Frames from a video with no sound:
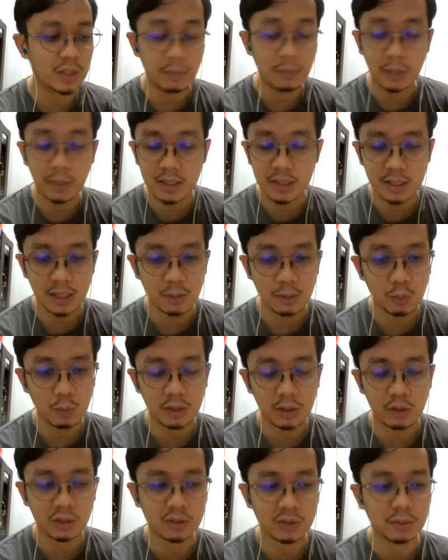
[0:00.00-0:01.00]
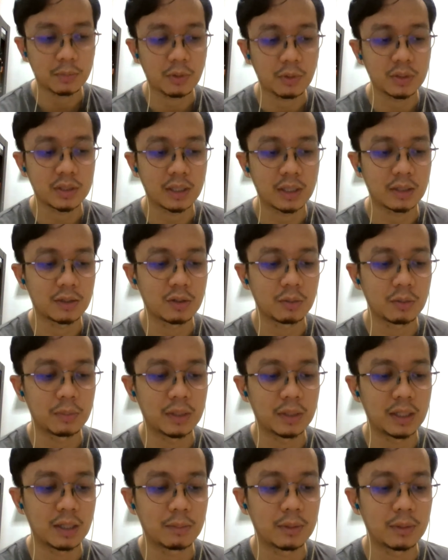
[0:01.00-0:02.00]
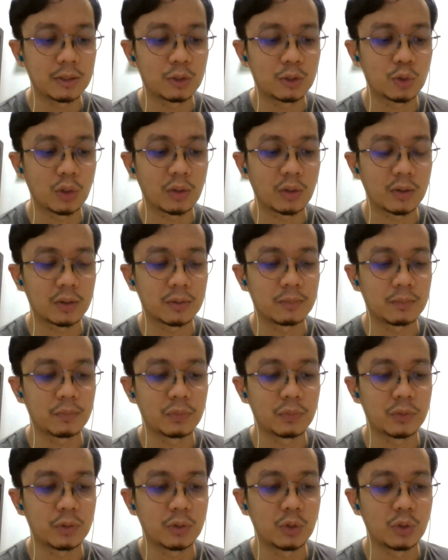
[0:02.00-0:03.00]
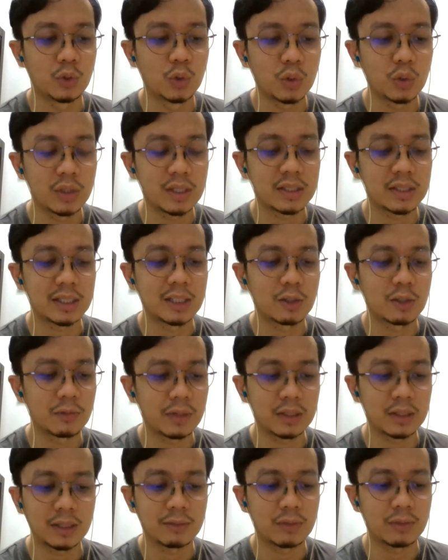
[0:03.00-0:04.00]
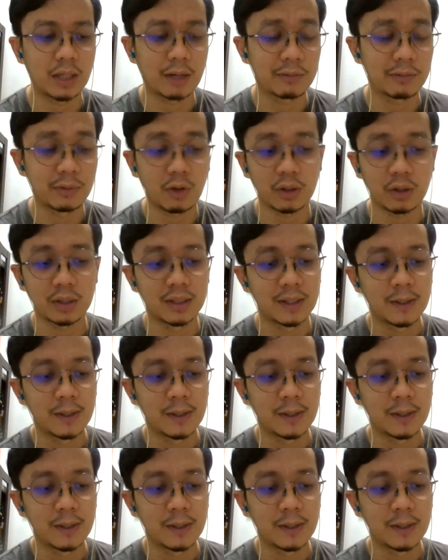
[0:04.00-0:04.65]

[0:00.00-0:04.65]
truly amazing with the Lost Food Project. You know, being able to do this innovatively. I've